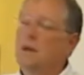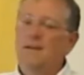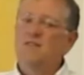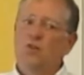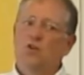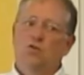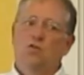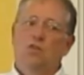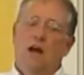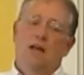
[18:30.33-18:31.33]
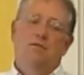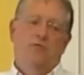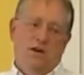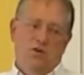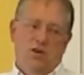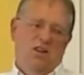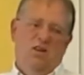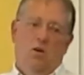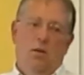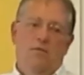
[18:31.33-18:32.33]
And that's very true of a lot of infections, like,
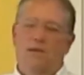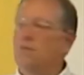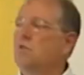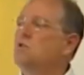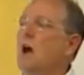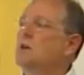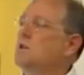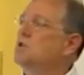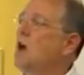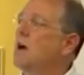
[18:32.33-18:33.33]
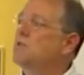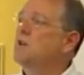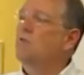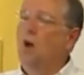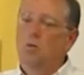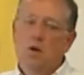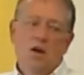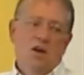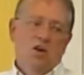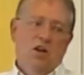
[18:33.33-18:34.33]
you know, my favorite is toxic shock syndrome.
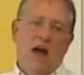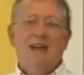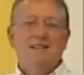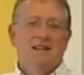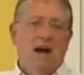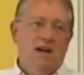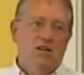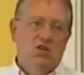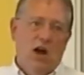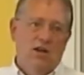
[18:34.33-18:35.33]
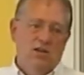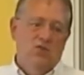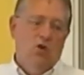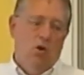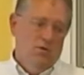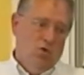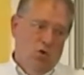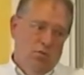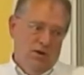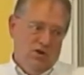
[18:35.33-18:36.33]
Classic toxic shock syndrome is a
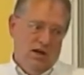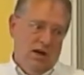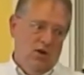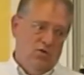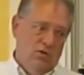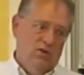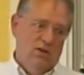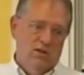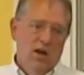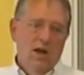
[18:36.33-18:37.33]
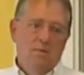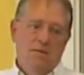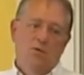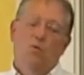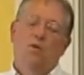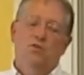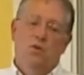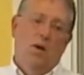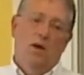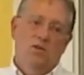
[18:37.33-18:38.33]
whole bunch of characteristics. Every once in
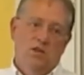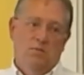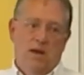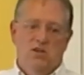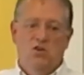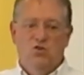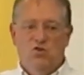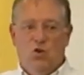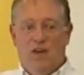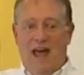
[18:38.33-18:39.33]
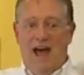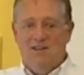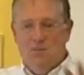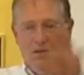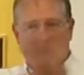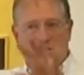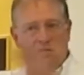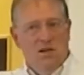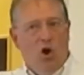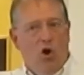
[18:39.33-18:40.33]
a while you see a patient who sort of has it but
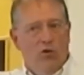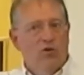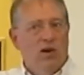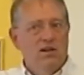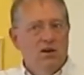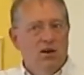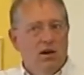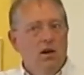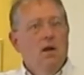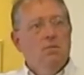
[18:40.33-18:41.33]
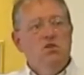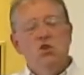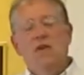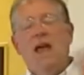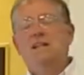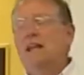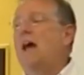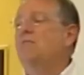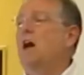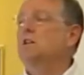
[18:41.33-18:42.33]
doesn't meet all the criteria, but you know they actually
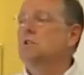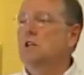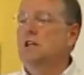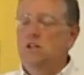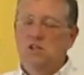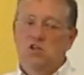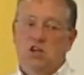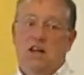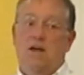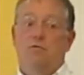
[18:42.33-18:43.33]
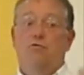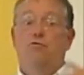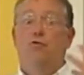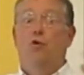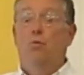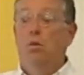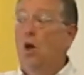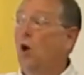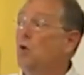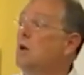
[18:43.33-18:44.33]
have that disease. They just didn't have the
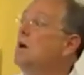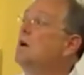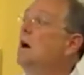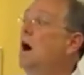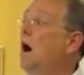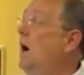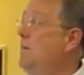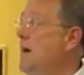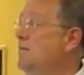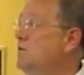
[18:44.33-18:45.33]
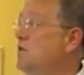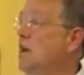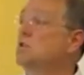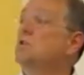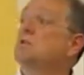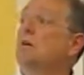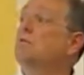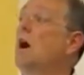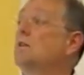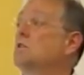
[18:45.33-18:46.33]
full-blown uh, manifestations
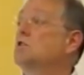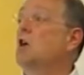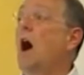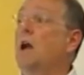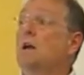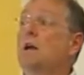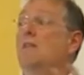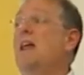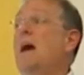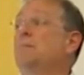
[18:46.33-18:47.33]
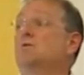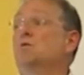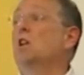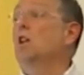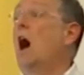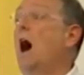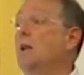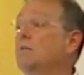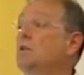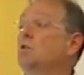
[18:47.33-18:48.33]
of toxic shock. And that happens with a
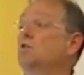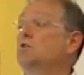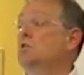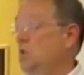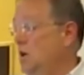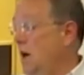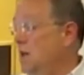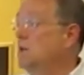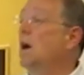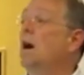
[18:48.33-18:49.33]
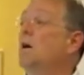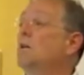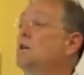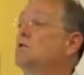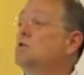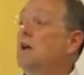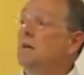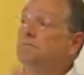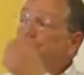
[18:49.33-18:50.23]
lot of illnesses in the United, uh, that you see.